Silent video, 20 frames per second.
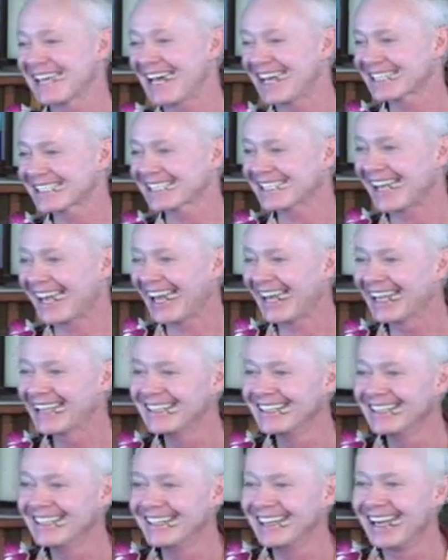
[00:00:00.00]
ask that.
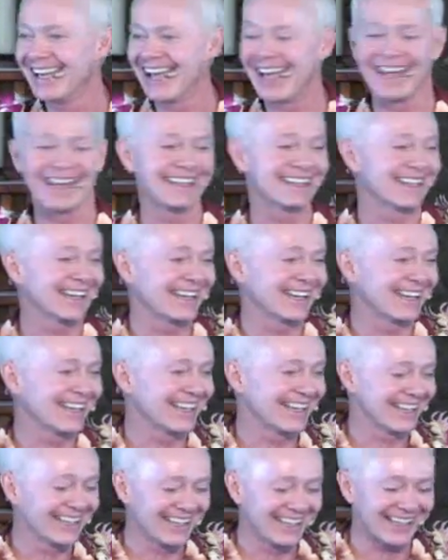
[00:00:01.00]
And
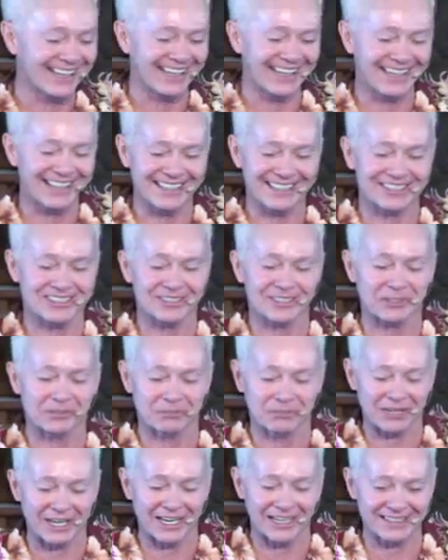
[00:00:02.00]
he took a
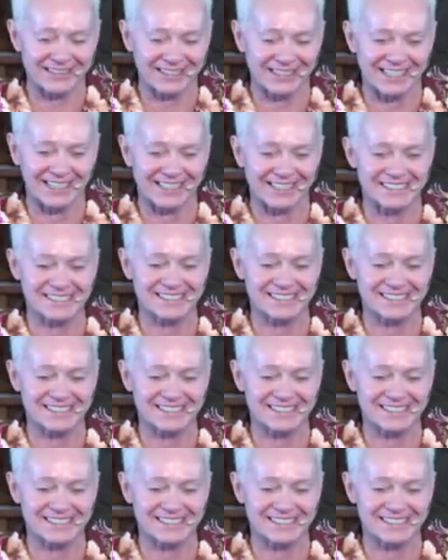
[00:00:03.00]
breath and he